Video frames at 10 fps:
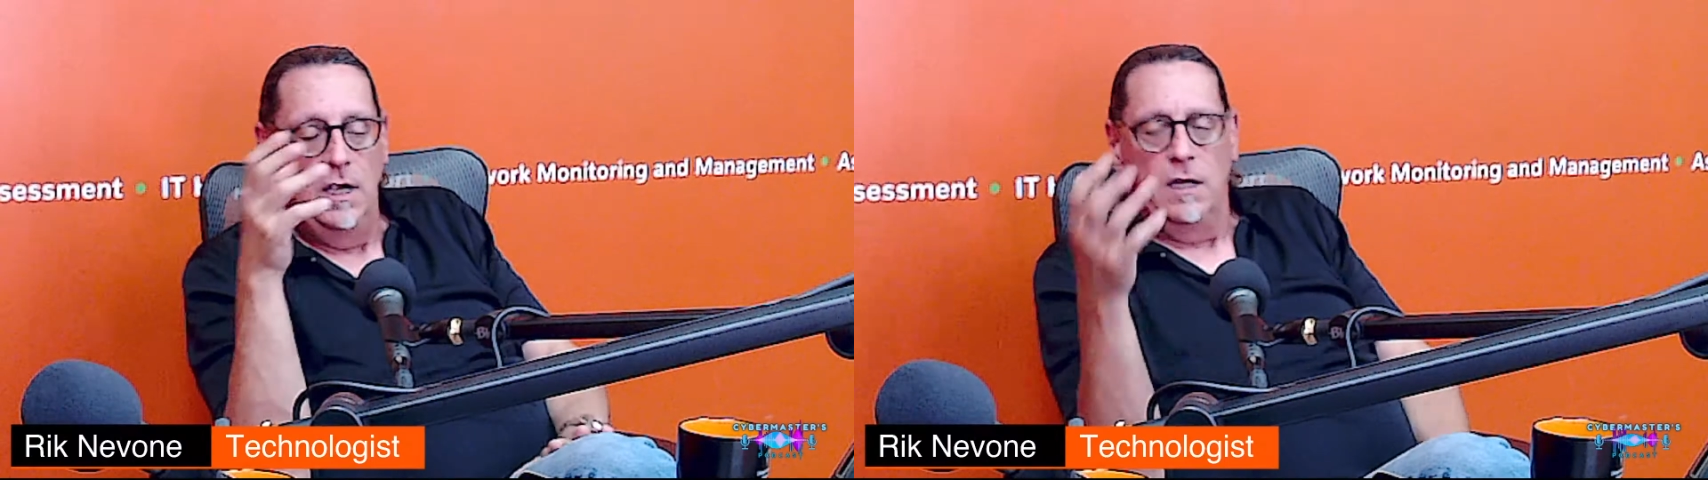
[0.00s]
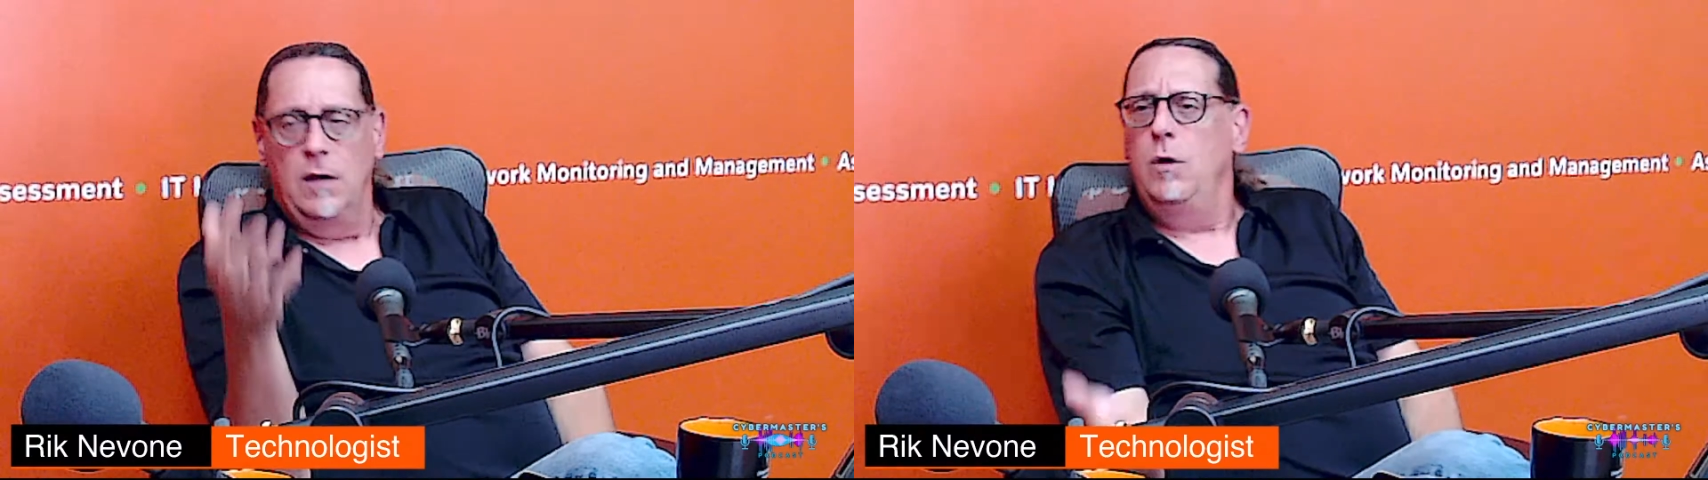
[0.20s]

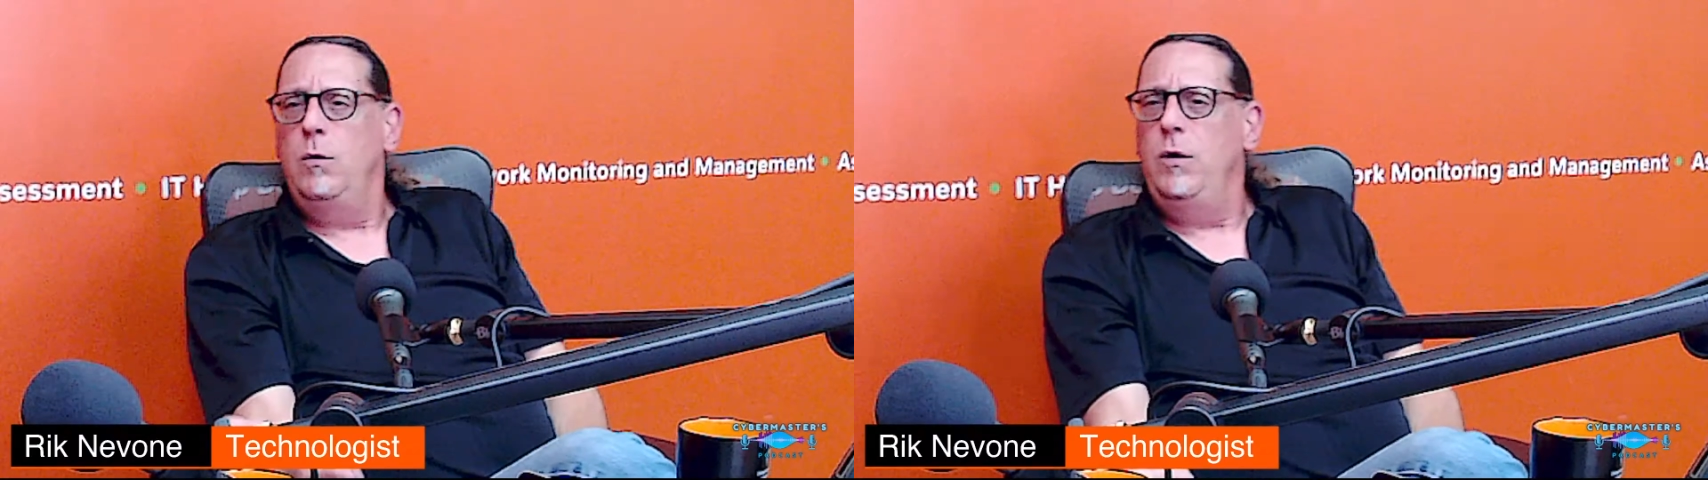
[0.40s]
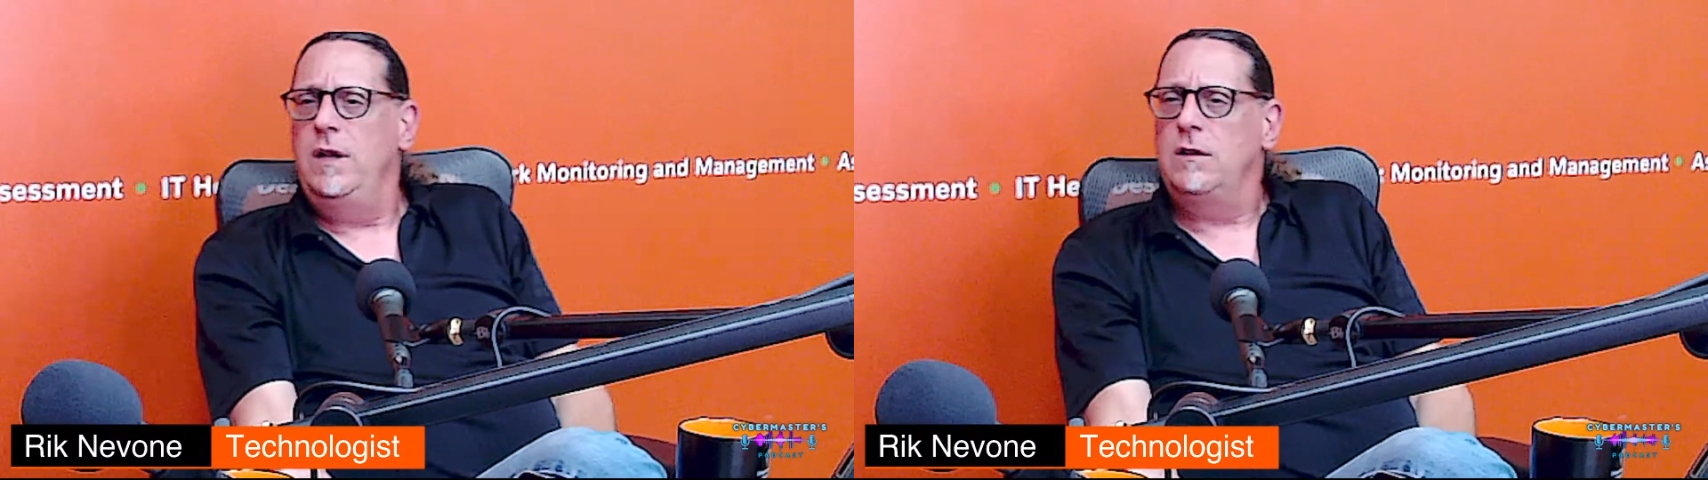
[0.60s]
What a
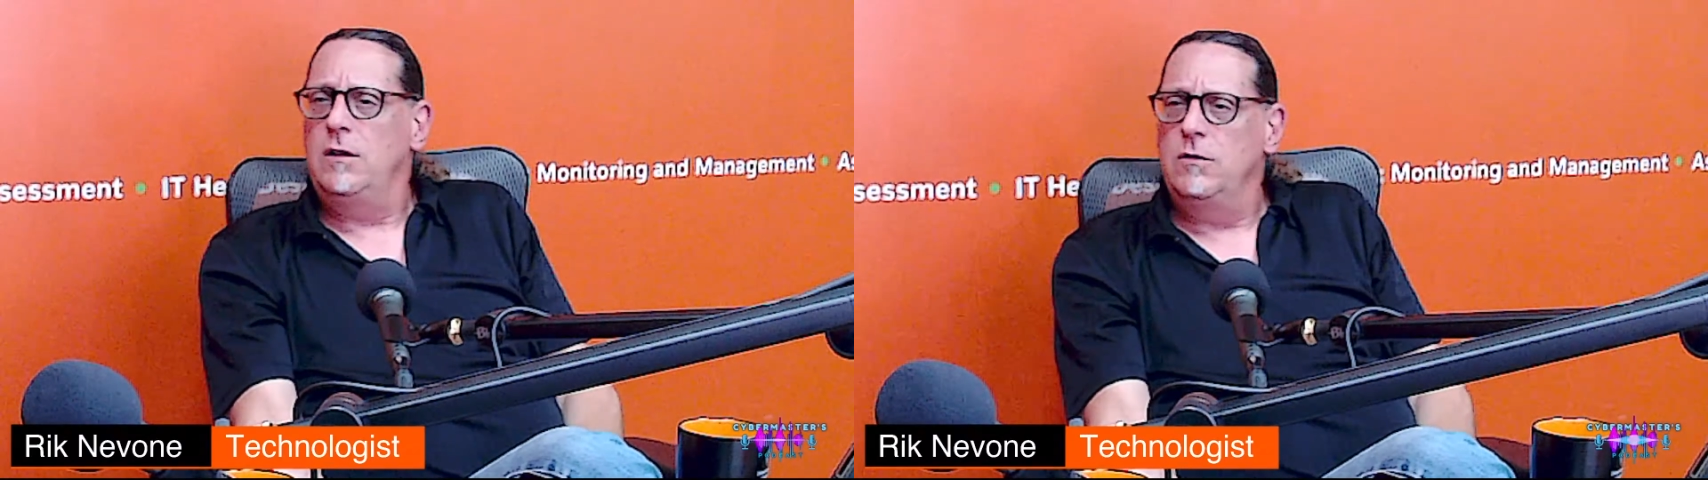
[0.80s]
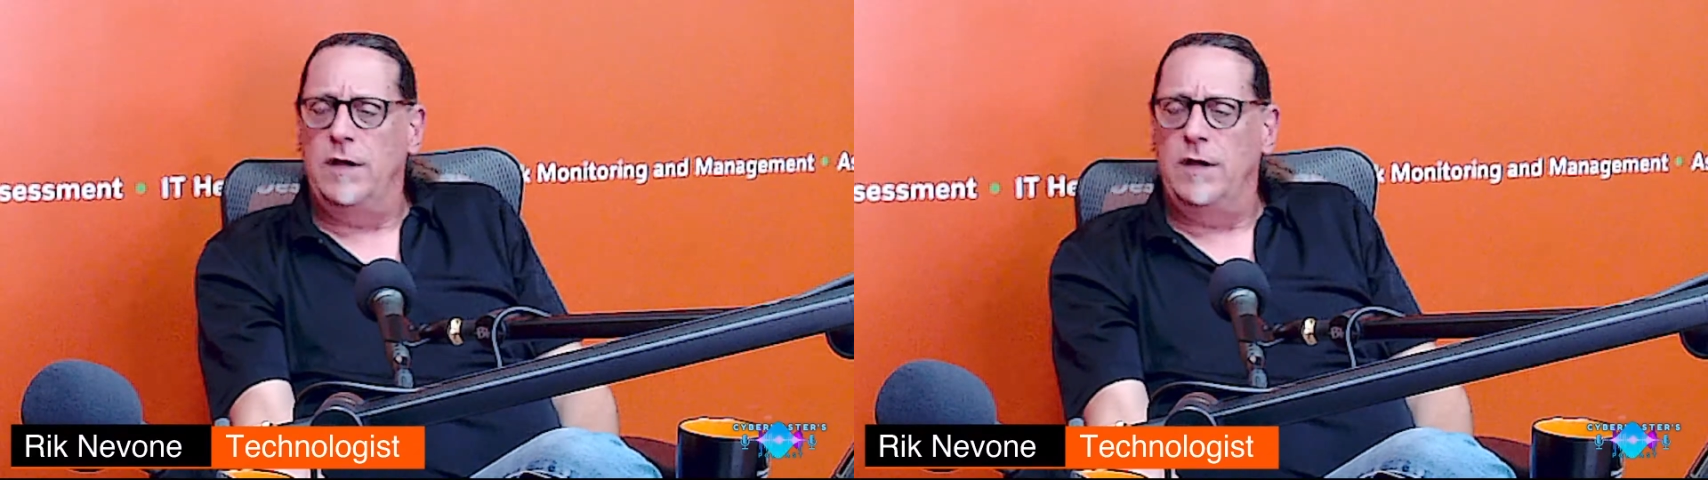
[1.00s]
way to
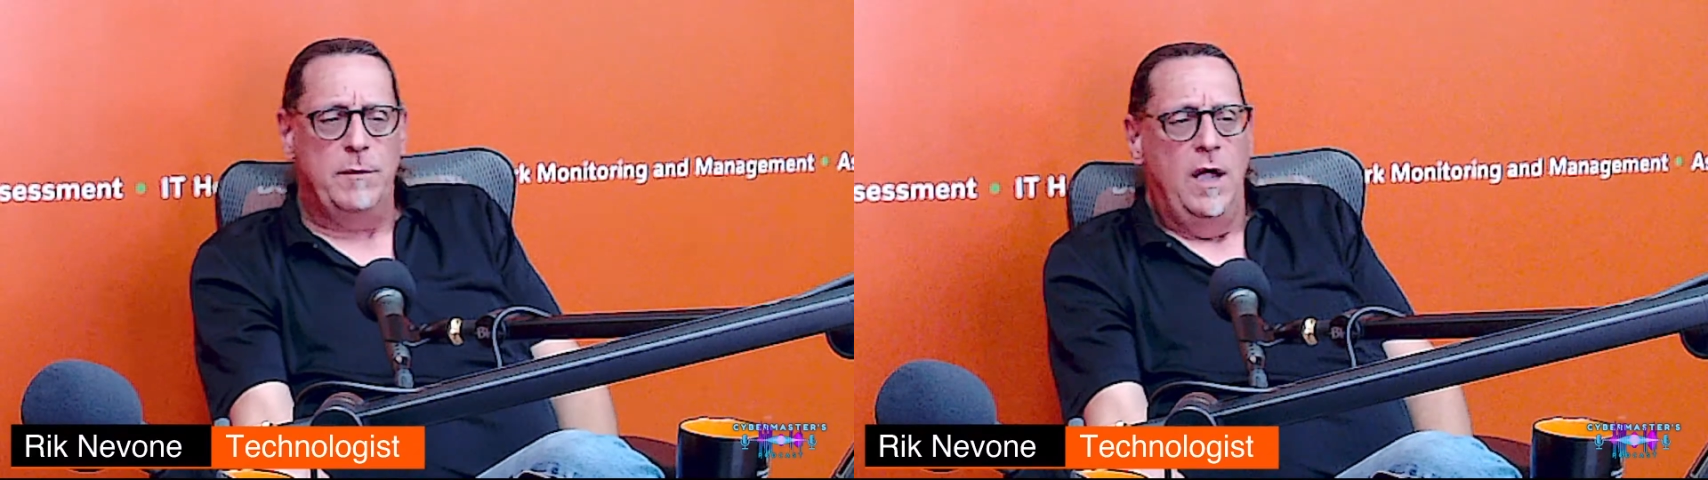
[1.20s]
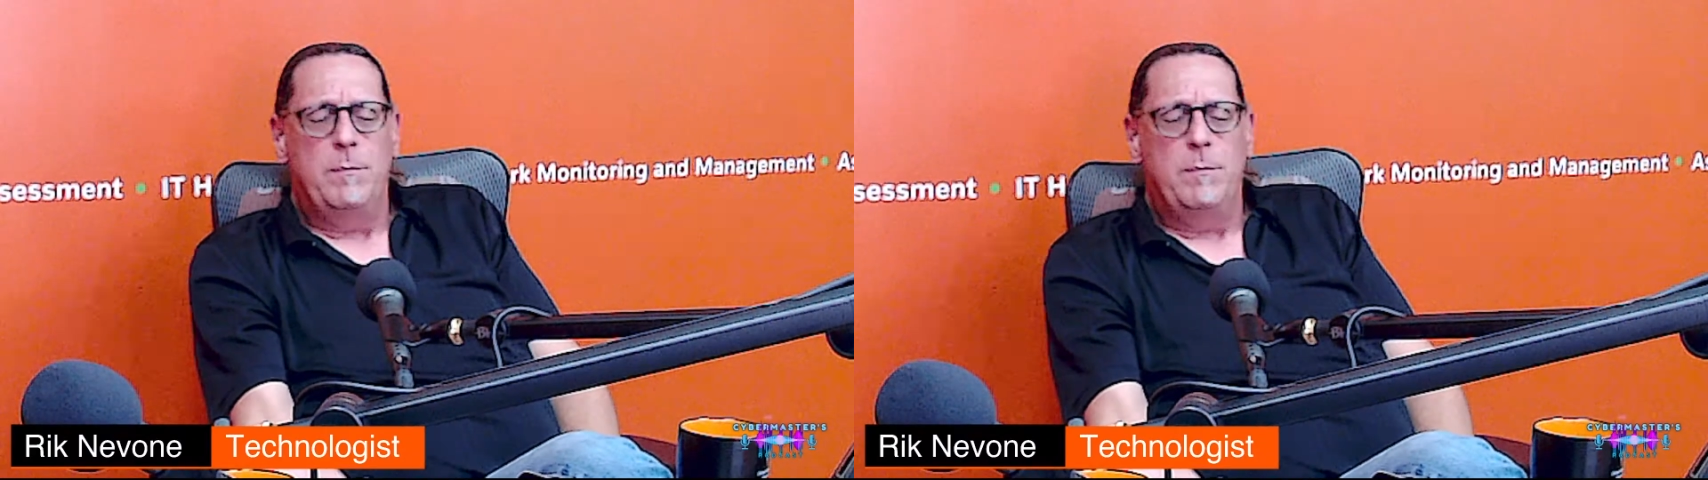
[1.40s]
learn that?